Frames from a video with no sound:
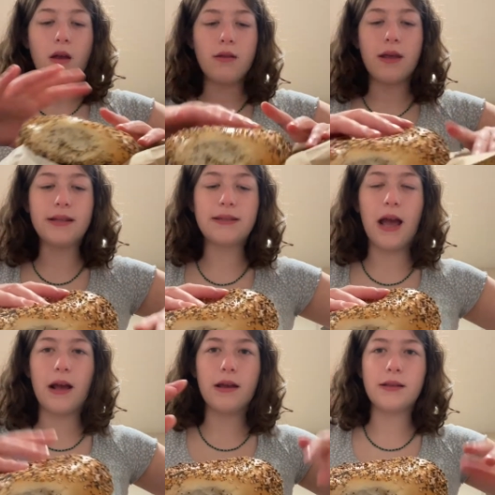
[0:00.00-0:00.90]
It's
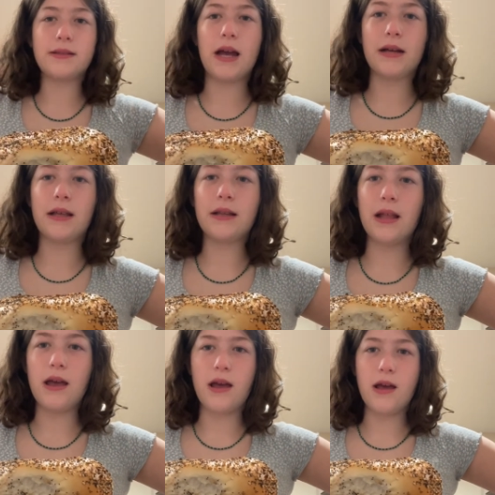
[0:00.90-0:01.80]
stacked like
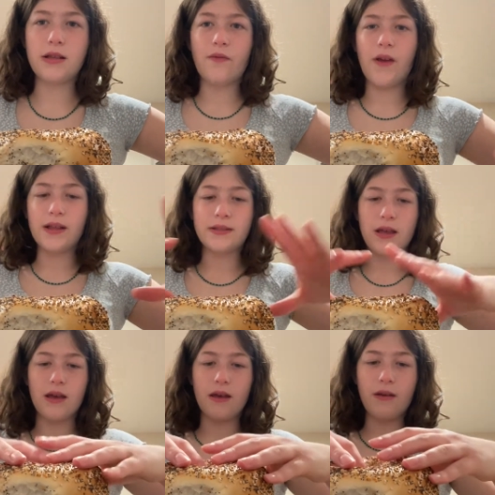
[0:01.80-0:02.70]
this. Can't
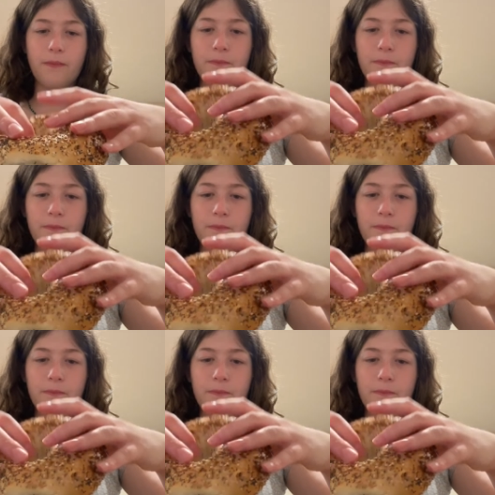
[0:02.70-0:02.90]
say.